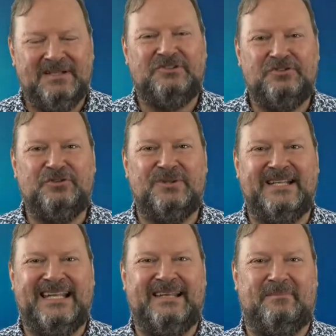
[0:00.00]

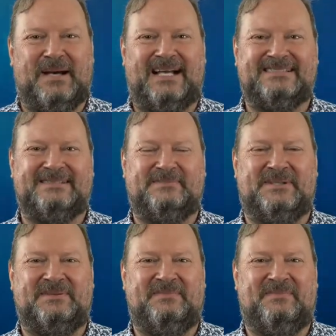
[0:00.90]
truly
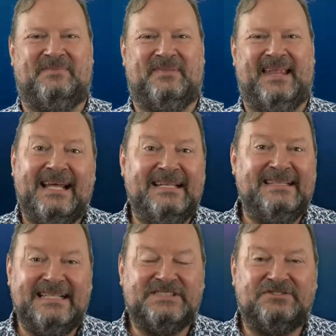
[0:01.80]
impossible.
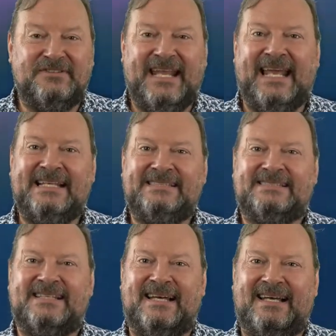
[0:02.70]
This
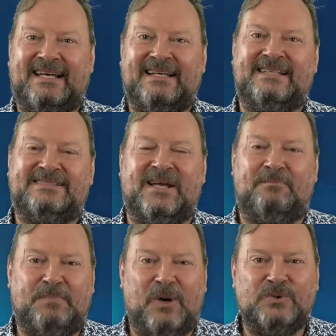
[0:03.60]
creates uh, uh,
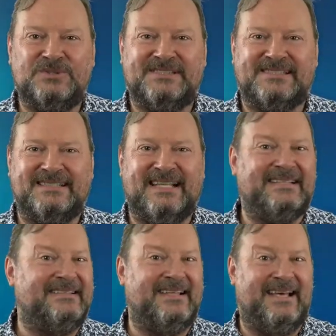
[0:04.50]
some posts
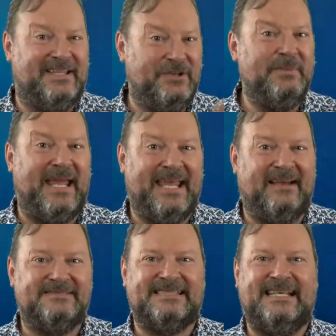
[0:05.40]
that uh, you may
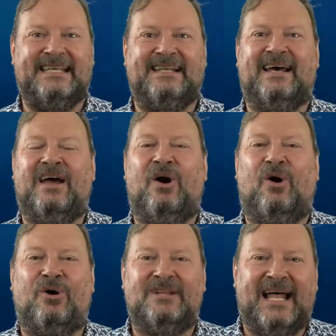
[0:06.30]
have seen
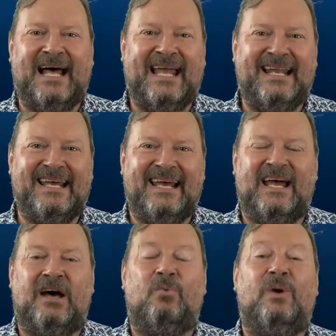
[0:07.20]
online
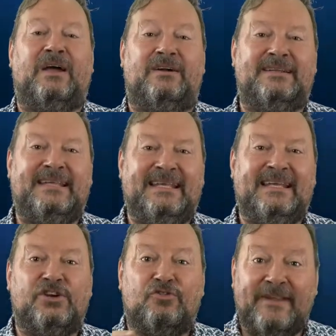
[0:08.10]
where
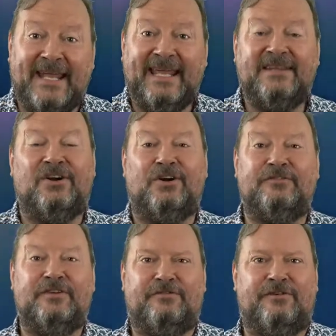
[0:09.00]
the creator
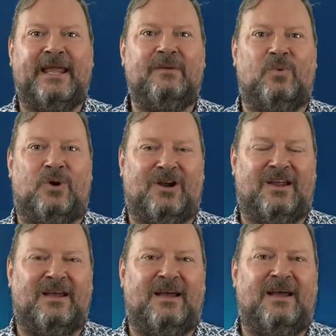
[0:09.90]
of the
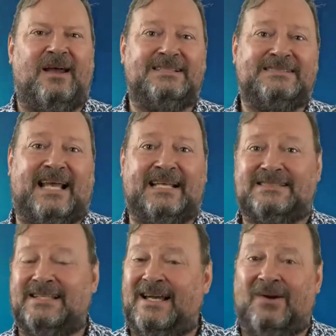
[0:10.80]
framework
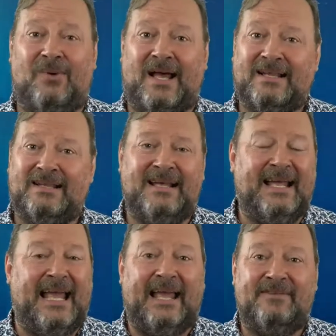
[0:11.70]
says, well,
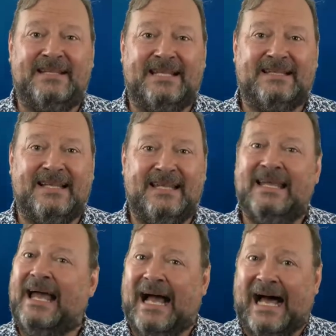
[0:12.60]

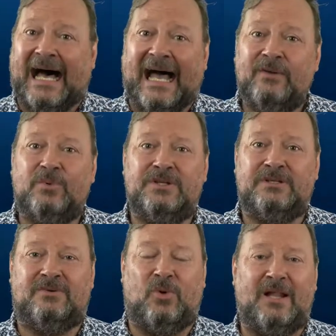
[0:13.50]
evidently I
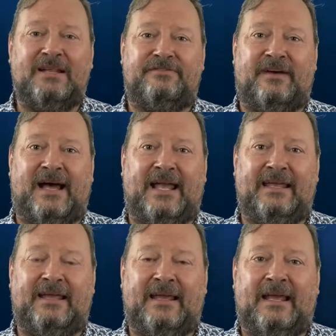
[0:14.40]
wouldn't qualify
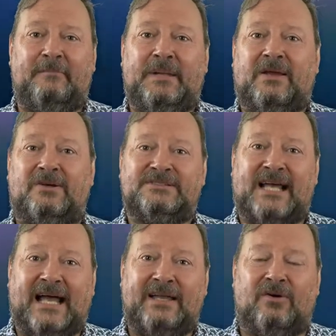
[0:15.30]
because
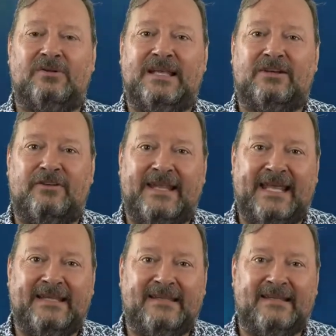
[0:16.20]
I only
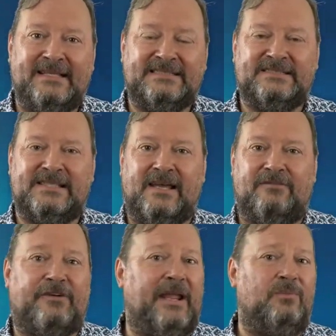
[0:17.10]
created this uh,
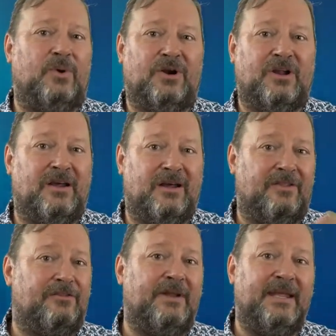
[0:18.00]
framework uh,
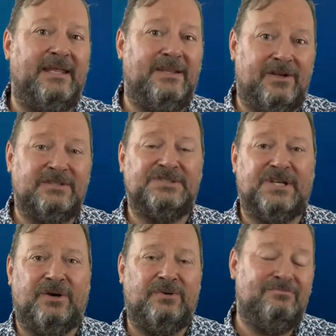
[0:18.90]
three years
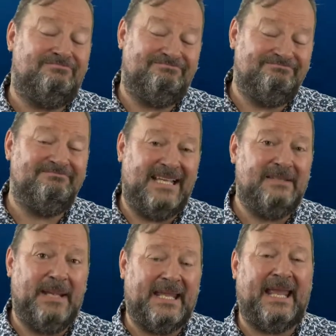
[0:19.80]
ago. It
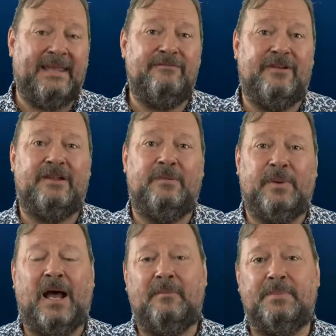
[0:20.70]
became very
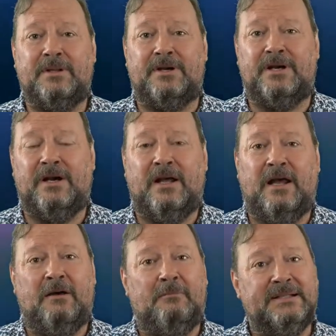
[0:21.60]
popular,
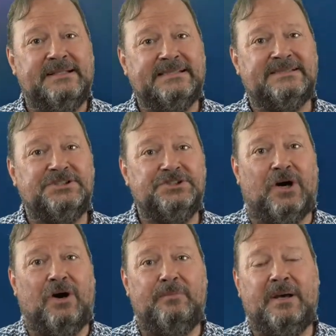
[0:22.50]
but this
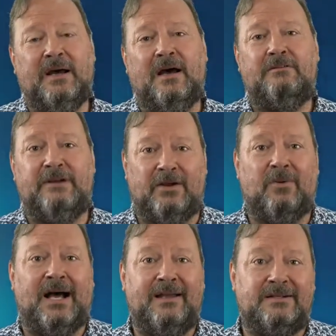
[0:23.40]
job
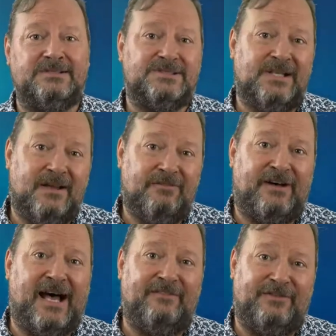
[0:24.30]
requires
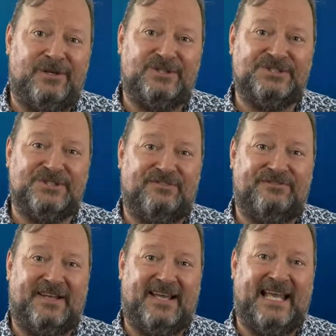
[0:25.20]
five years
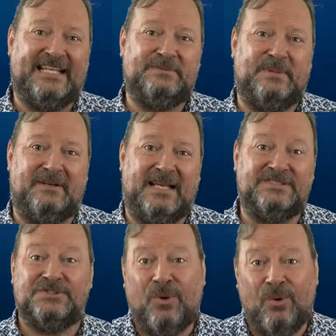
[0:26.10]
of uh,
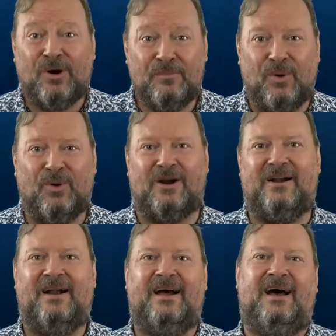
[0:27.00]
experience or more
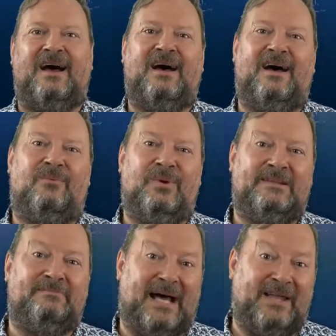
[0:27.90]
uh,
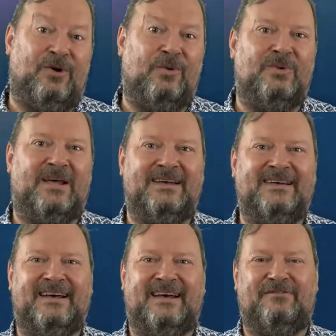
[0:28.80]
with my own Uh,